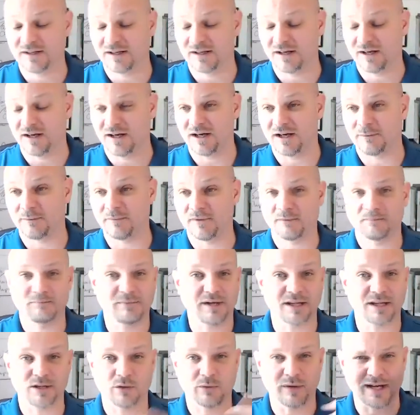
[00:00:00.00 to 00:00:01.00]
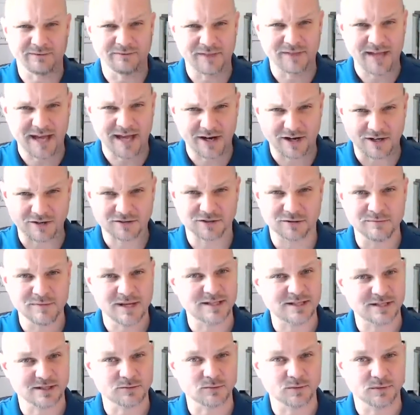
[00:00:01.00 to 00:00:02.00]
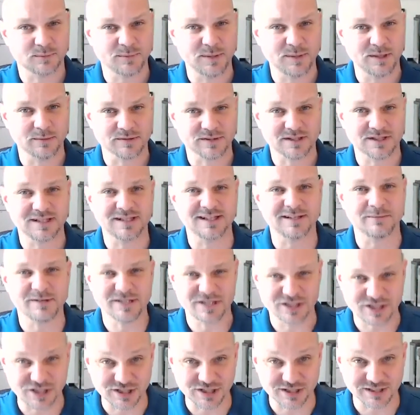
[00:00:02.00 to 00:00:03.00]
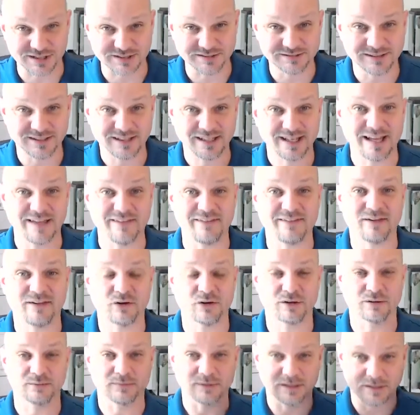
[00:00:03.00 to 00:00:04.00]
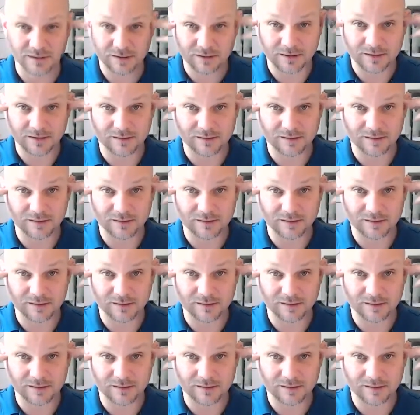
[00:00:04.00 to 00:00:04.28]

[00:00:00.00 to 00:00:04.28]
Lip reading: By the way, that also messes with people's inhibition or it